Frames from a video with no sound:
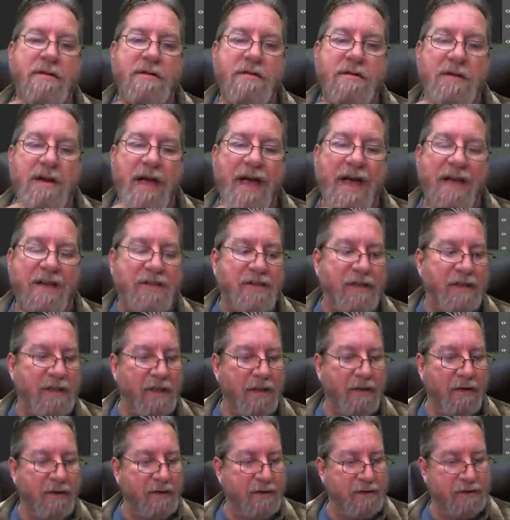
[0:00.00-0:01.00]
Actually, you
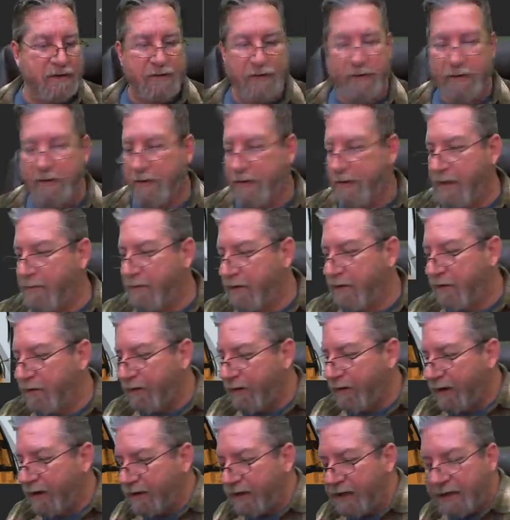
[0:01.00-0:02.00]
know what? Screw it. I'm going to go
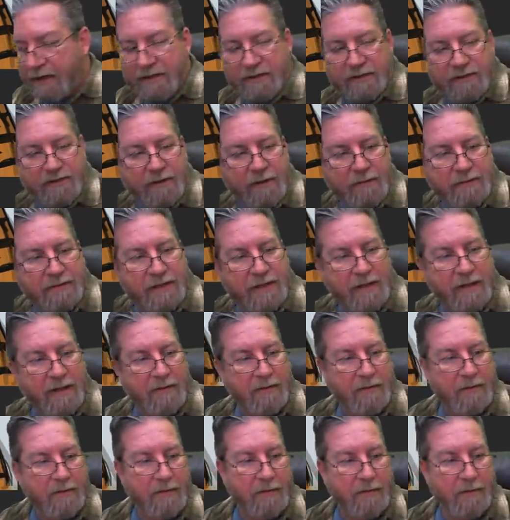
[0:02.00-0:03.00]
ahead and add the stripes
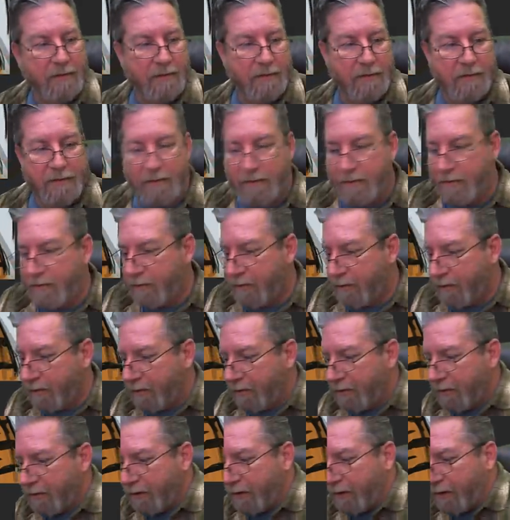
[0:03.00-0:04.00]
now.
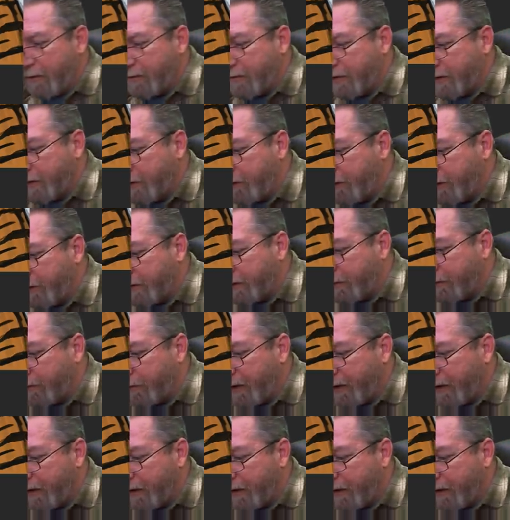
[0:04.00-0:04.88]
I'm just going to put them right